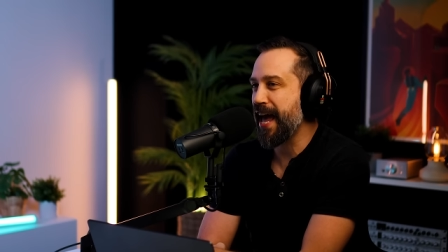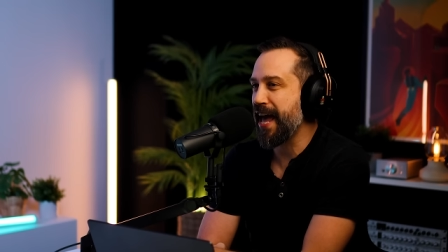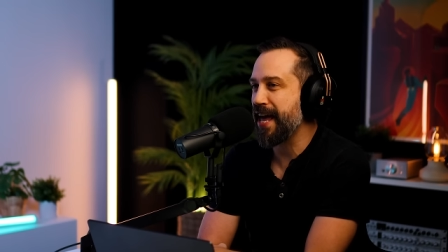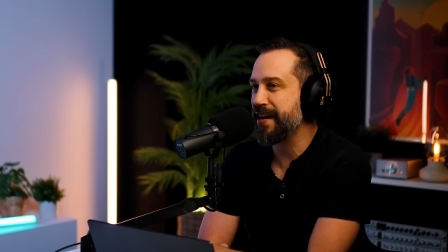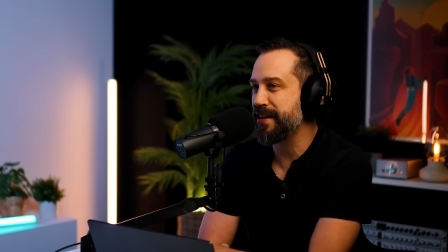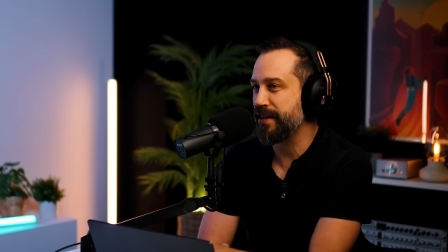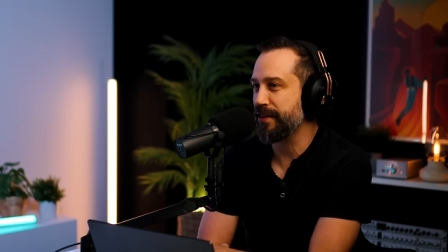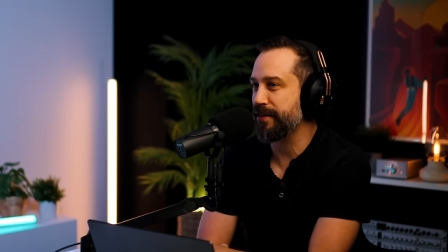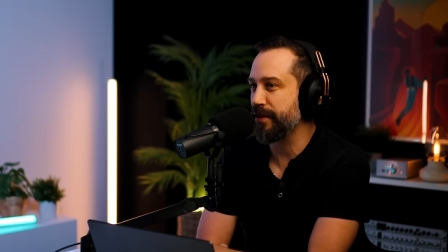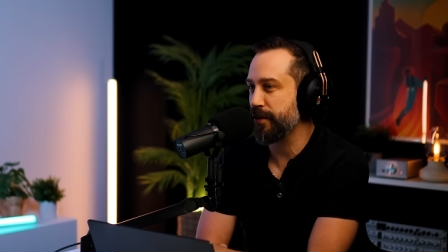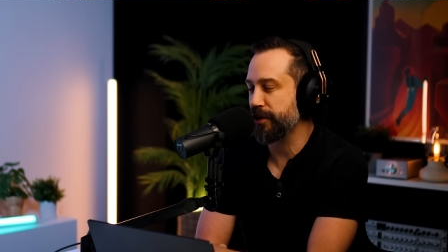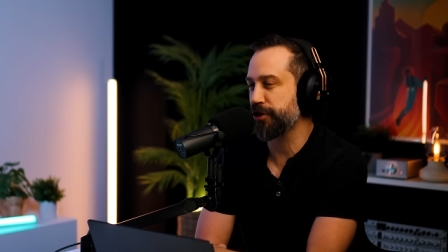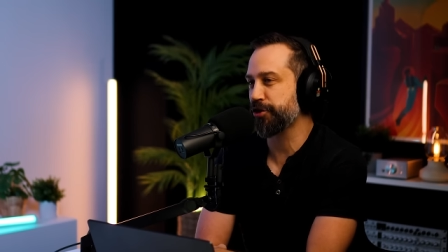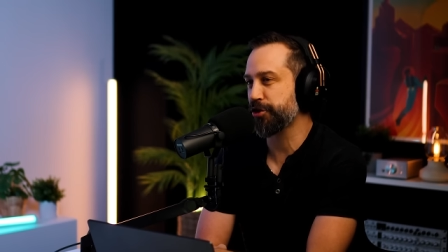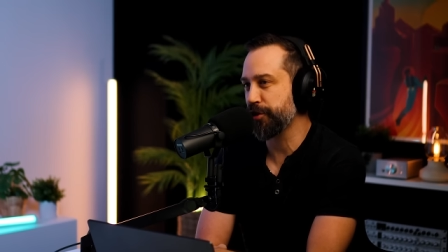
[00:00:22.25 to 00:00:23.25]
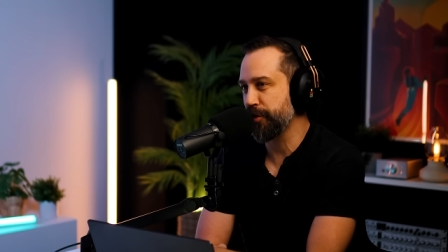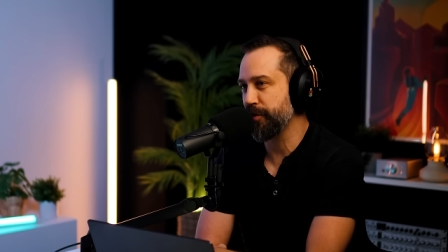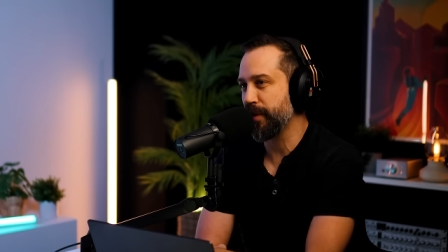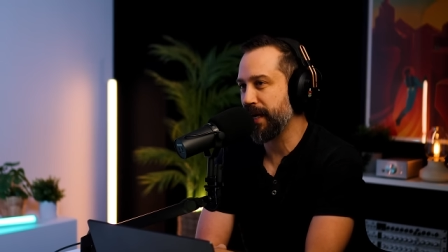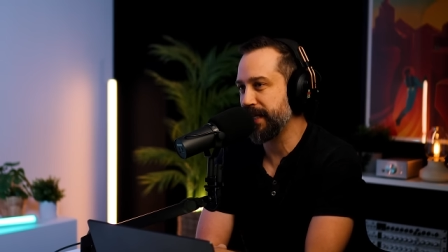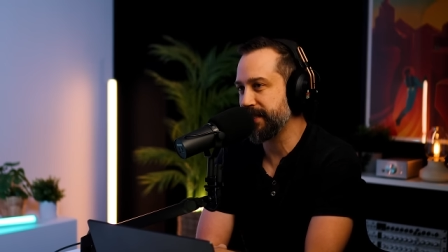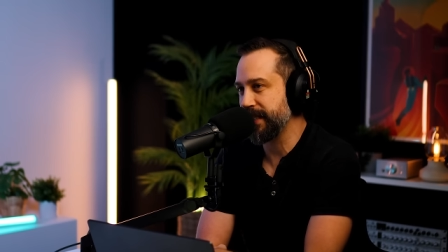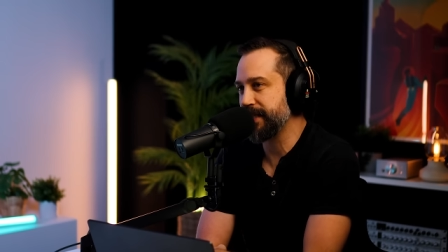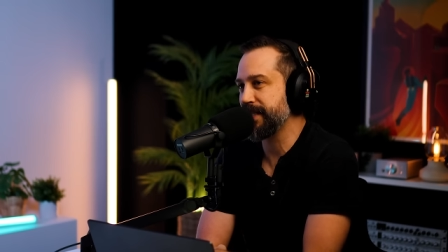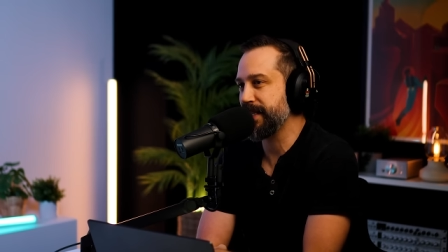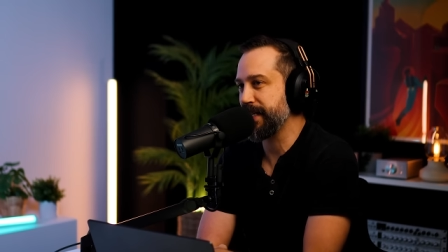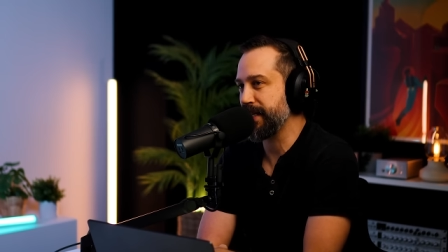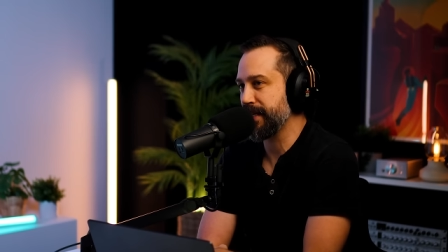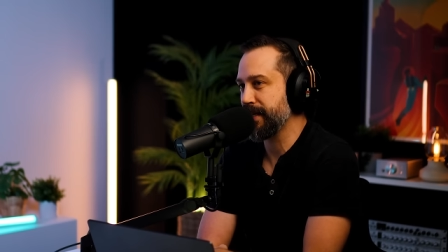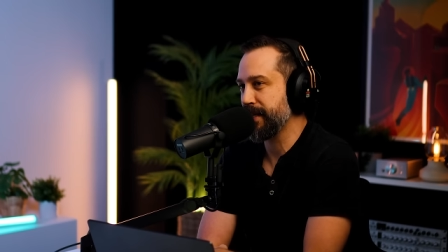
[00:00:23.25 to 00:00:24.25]
and the true
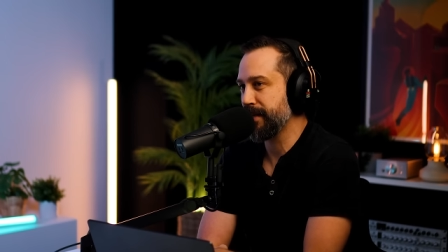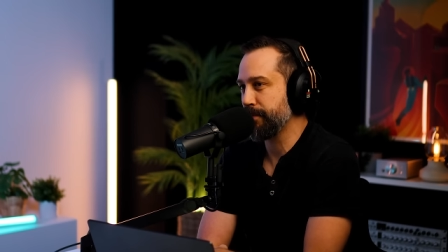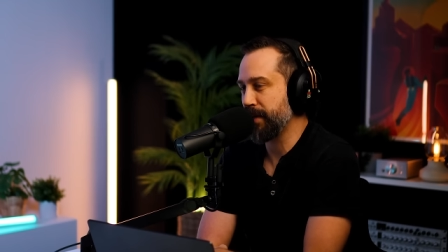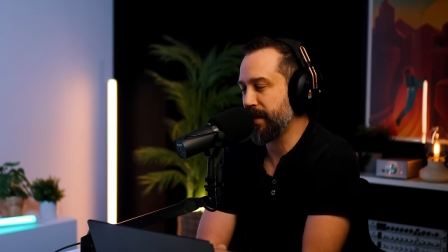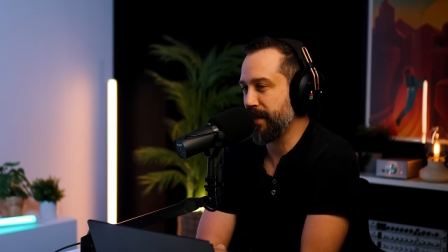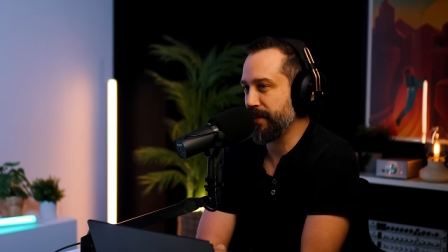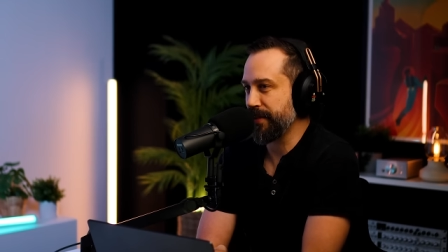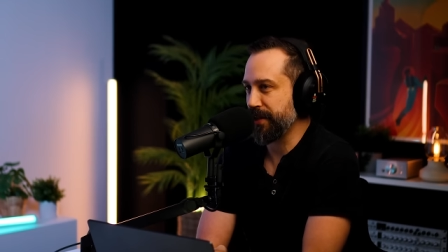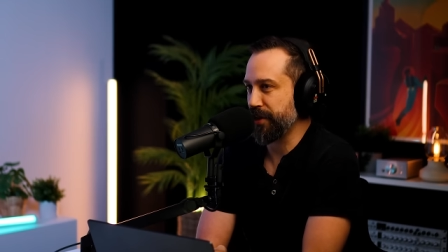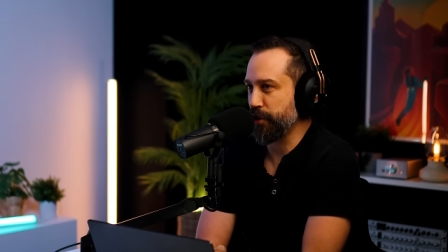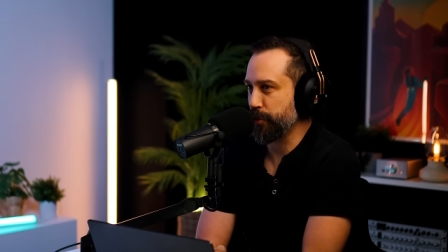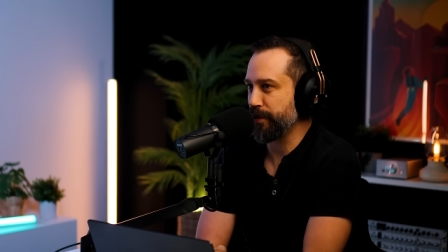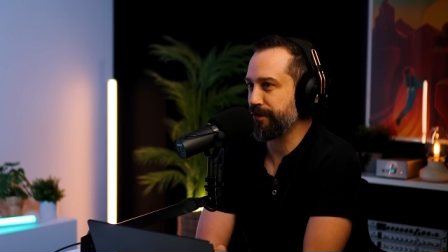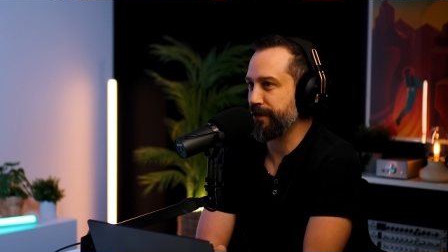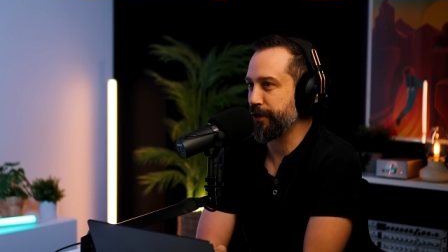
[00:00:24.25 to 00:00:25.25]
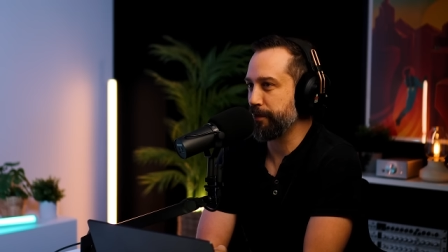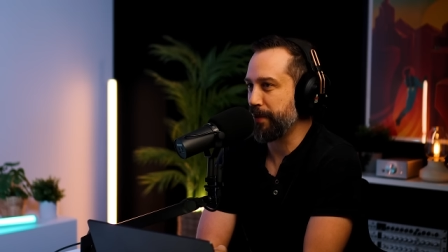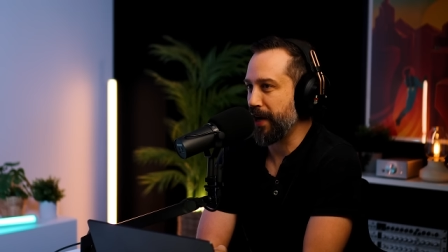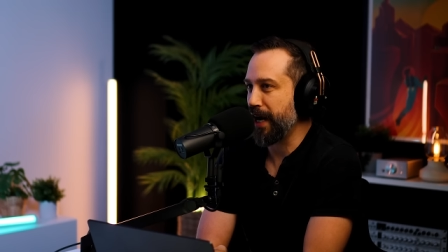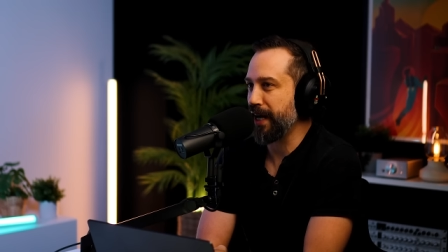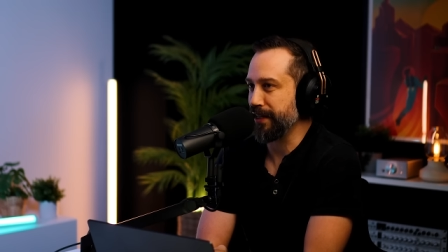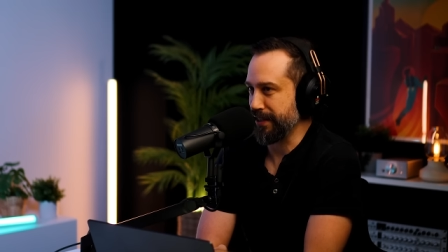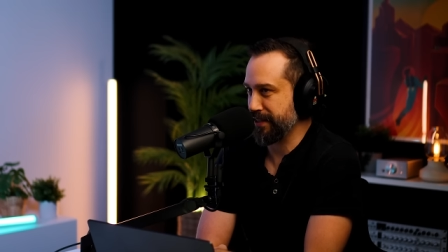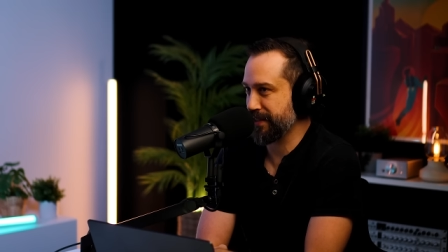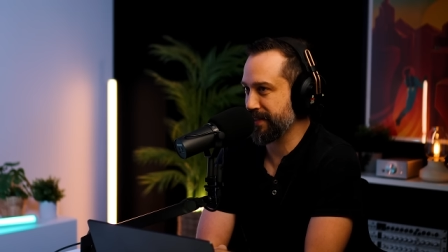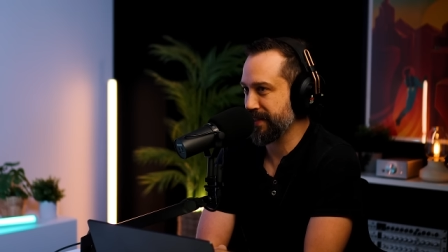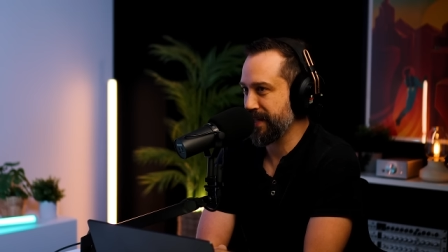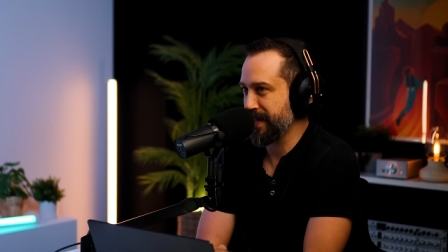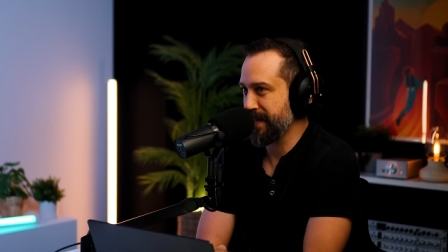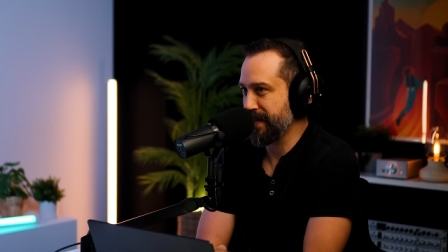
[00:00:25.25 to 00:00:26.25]
identity behind the UFO
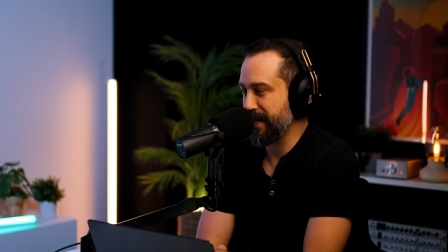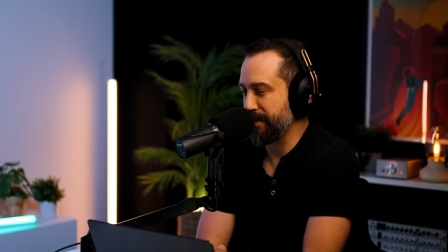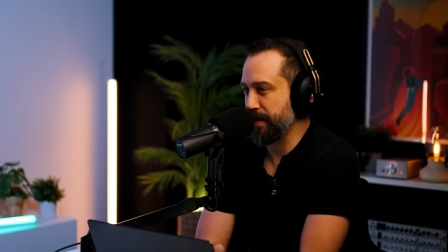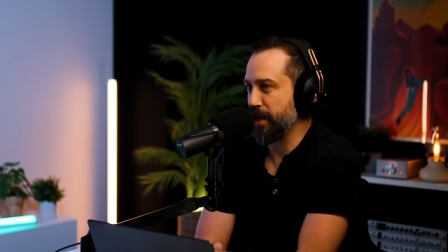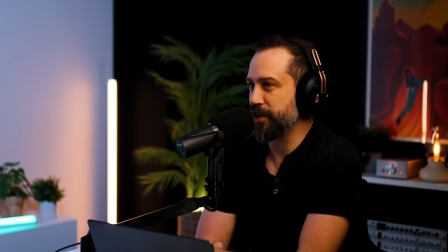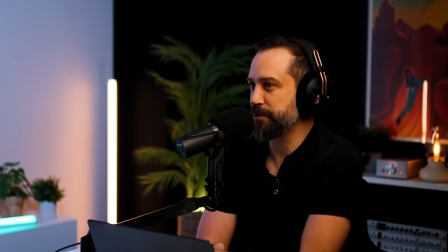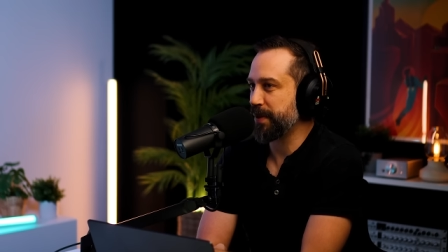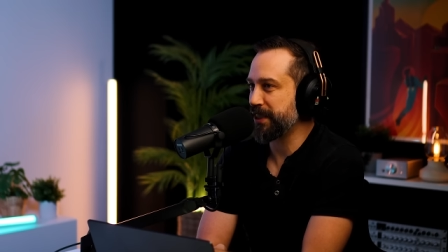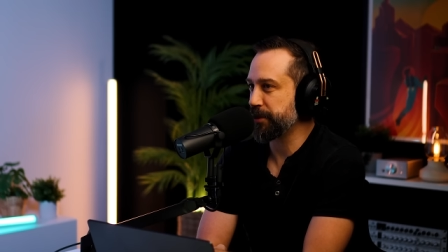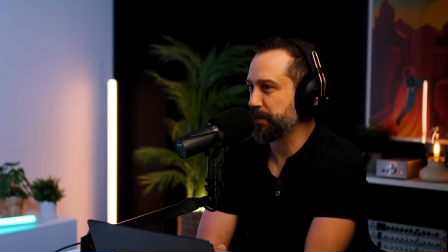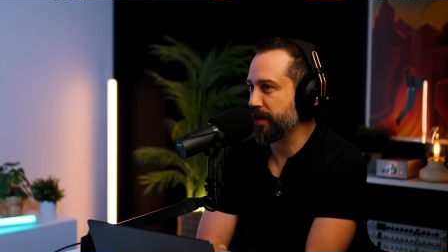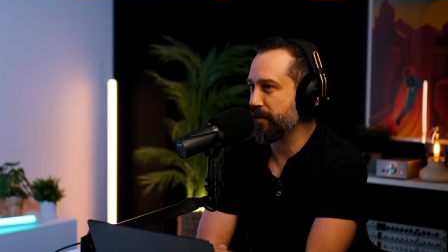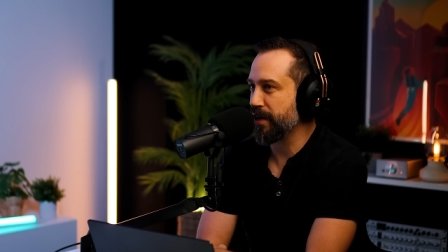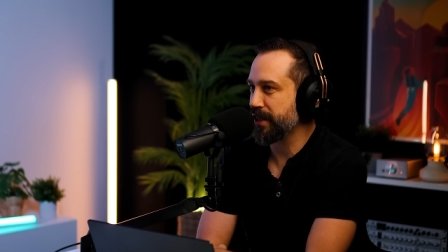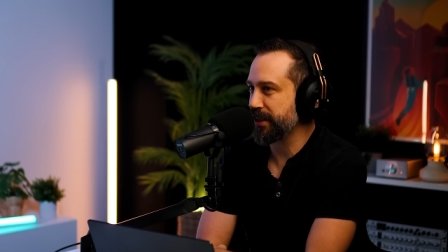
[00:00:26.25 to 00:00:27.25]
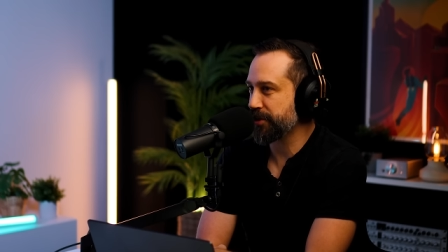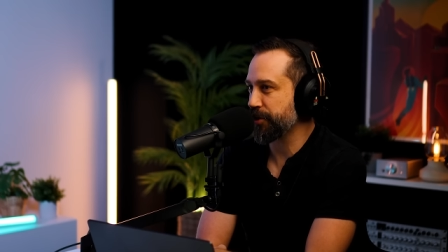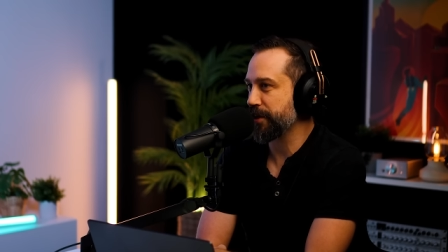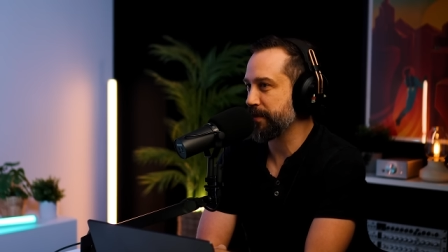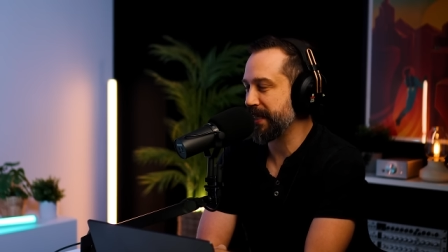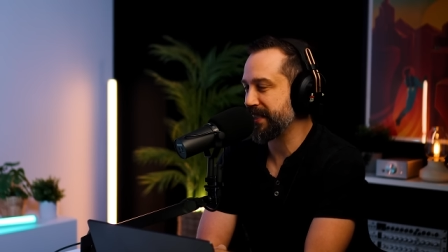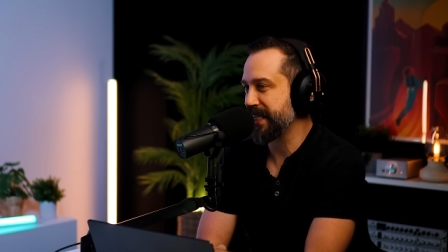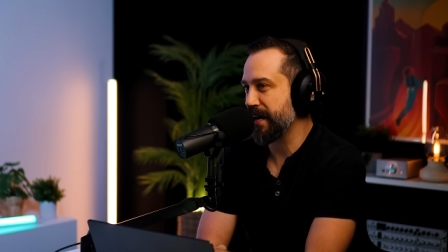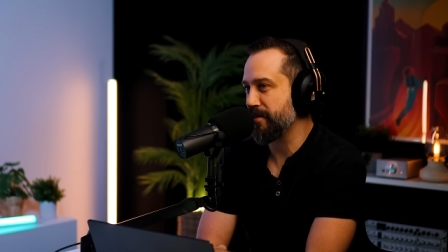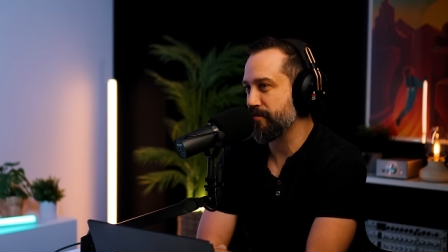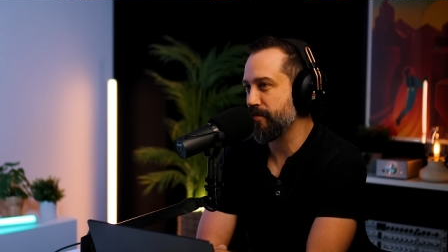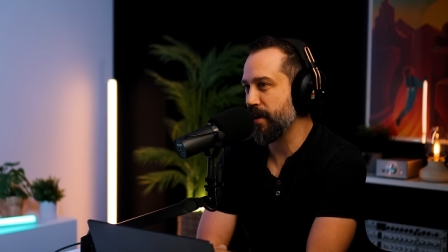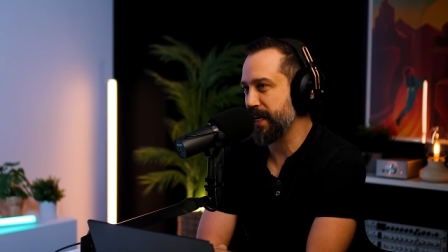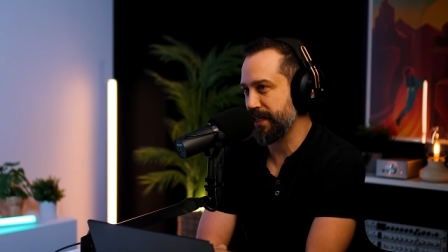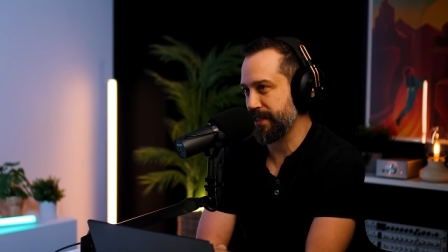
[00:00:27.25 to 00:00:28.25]
pilots. I'm your host, Benjamin Grundy. Joining me is Aaron
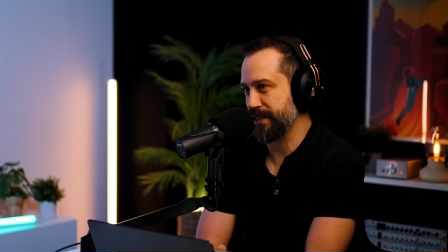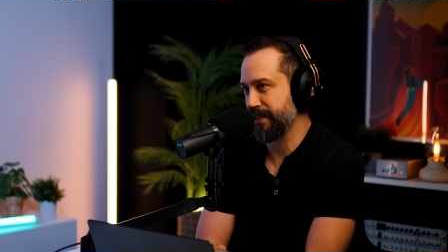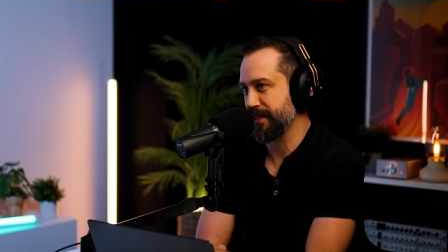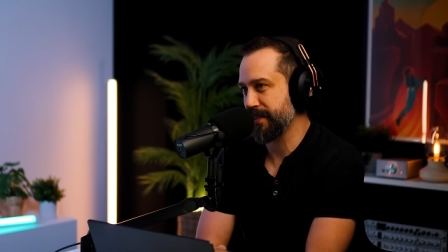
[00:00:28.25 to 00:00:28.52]
Wright. It's